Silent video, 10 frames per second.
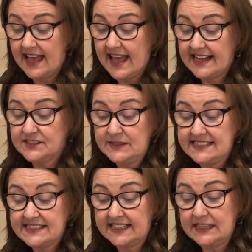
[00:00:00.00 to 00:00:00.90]
As we
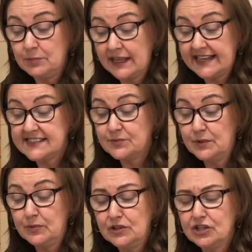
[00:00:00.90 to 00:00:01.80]
study plants, we
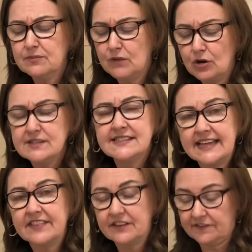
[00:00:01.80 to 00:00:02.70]
will look mostly
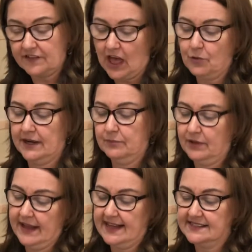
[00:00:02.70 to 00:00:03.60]
at the flowering
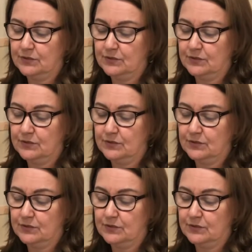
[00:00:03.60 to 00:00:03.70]
plants,